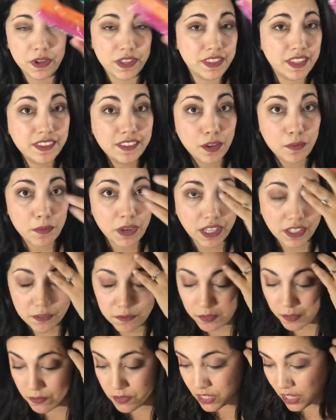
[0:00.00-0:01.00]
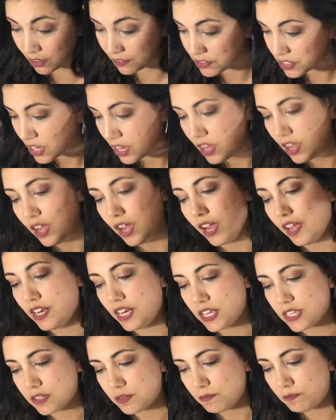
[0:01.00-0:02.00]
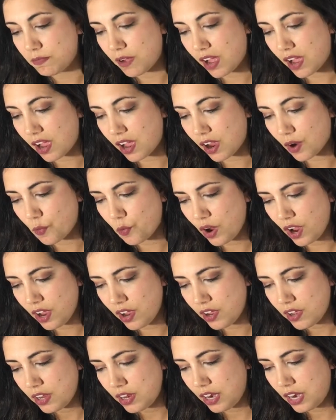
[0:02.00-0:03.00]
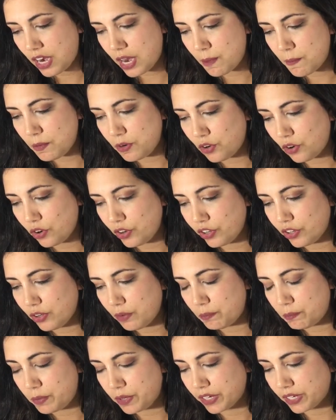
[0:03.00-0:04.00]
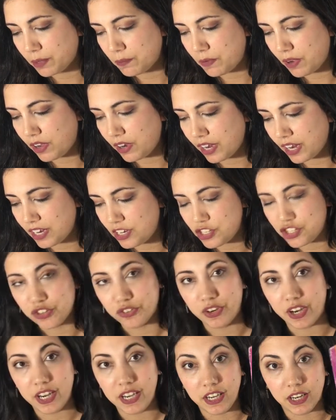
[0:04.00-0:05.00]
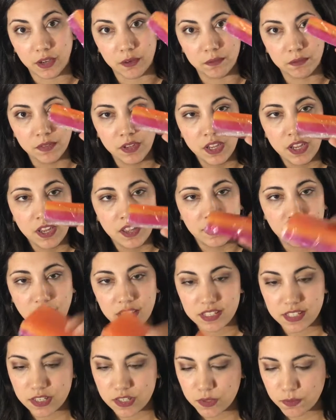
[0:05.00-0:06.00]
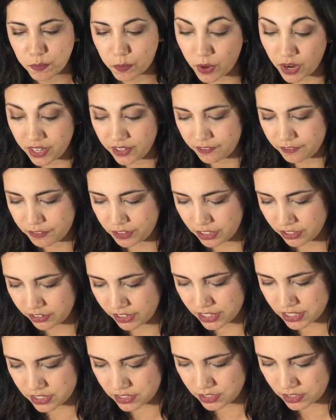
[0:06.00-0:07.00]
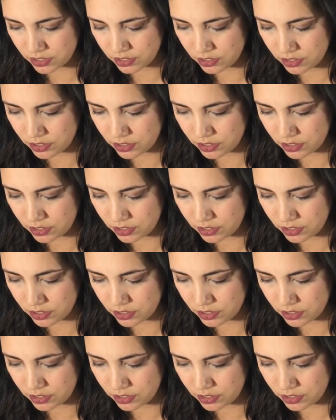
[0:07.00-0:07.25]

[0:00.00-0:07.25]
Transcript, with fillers: I think they make them themselves. And it's magua, lemon oil, bergamot, and geranium. That's the Sprite fragrance.